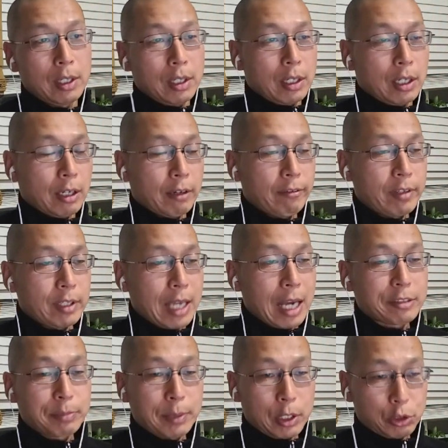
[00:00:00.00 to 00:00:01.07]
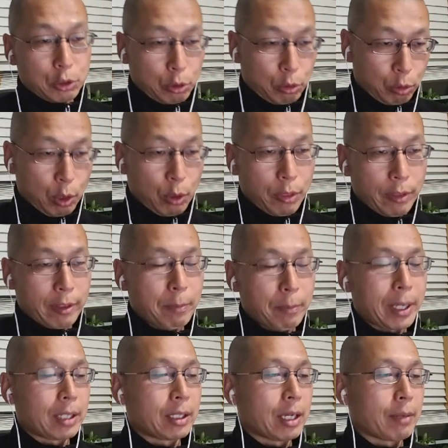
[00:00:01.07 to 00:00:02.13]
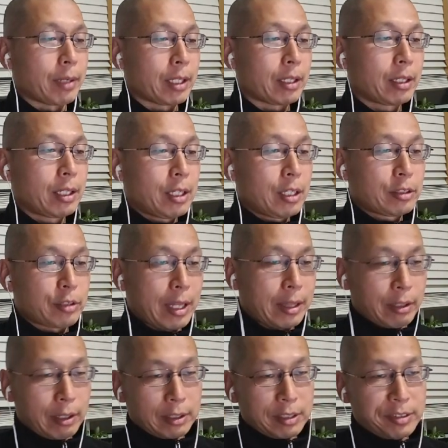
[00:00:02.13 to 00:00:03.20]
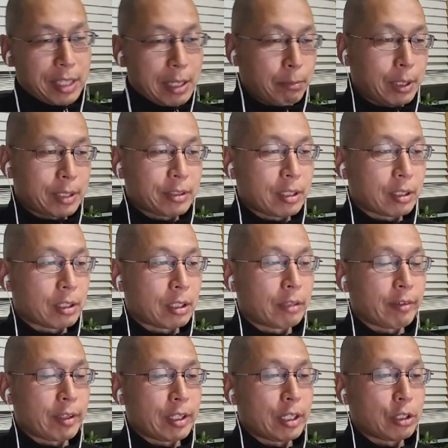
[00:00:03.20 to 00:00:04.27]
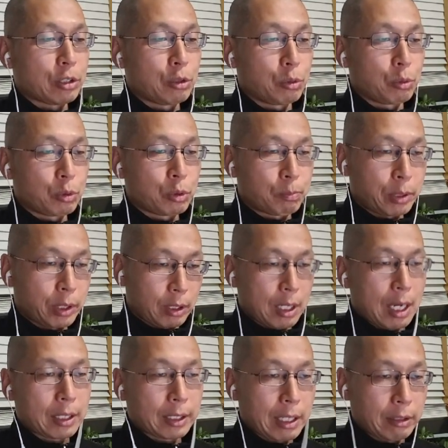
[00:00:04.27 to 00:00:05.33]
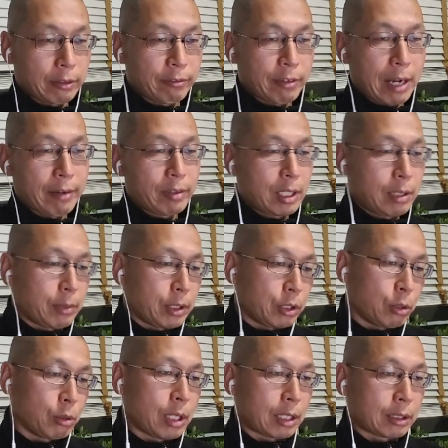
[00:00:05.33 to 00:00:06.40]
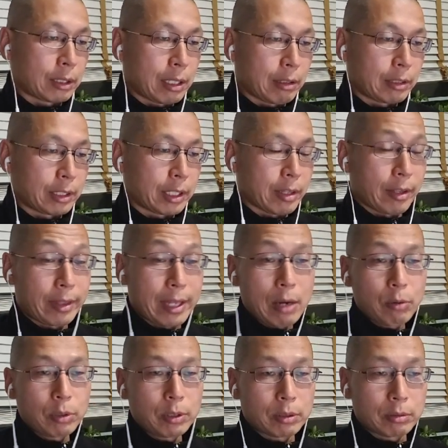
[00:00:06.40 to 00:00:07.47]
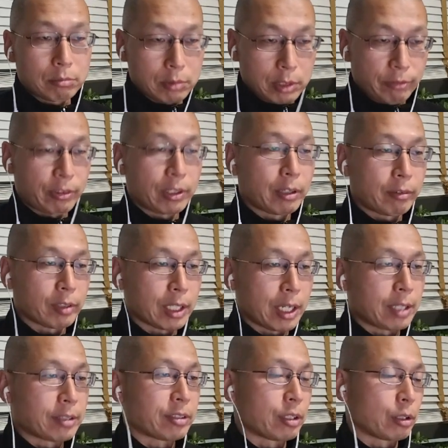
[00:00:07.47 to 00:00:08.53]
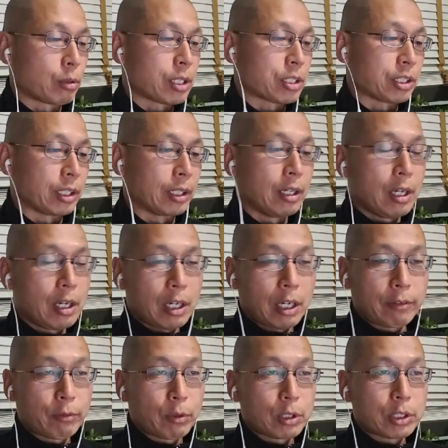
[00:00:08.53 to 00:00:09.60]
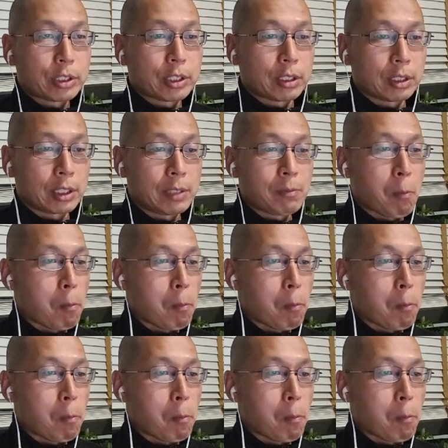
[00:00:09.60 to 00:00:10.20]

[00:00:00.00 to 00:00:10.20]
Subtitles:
of the exponential growth of the pandemic. So that they're at the same place on the curve, and then you put a lockdown in five of them and no lockdown on the other. That would definitively answer the question. Unfortunately,